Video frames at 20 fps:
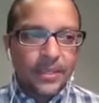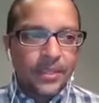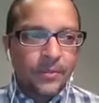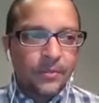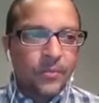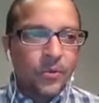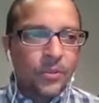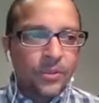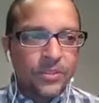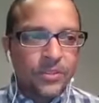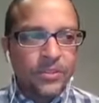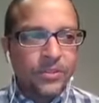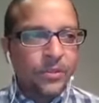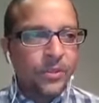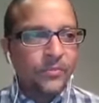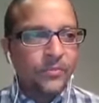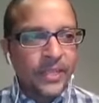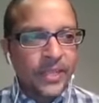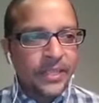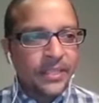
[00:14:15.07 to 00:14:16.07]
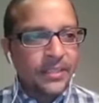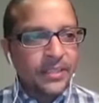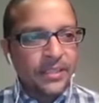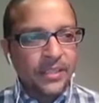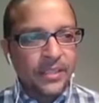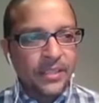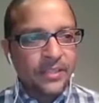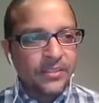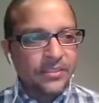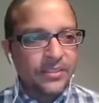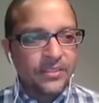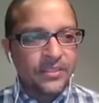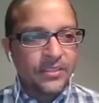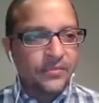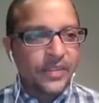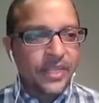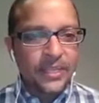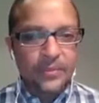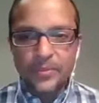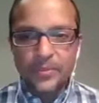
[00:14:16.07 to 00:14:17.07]
more so if
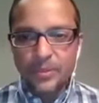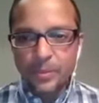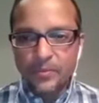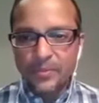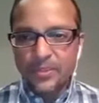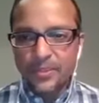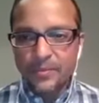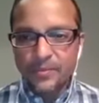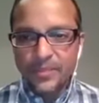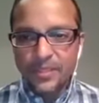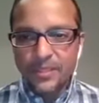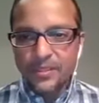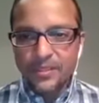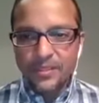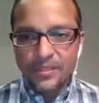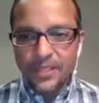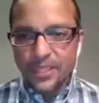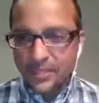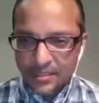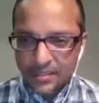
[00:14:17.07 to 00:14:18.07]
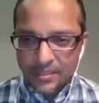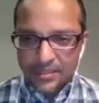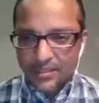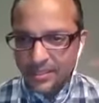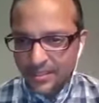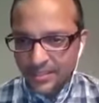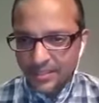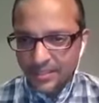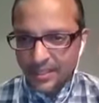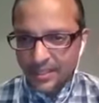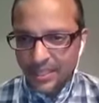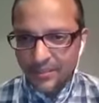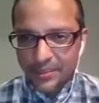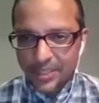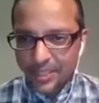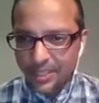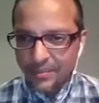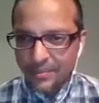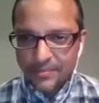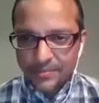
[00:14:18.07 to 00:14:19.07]
I observe something like the
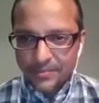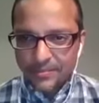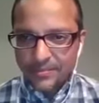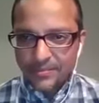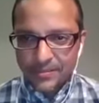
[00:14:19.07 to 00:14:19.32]
comedy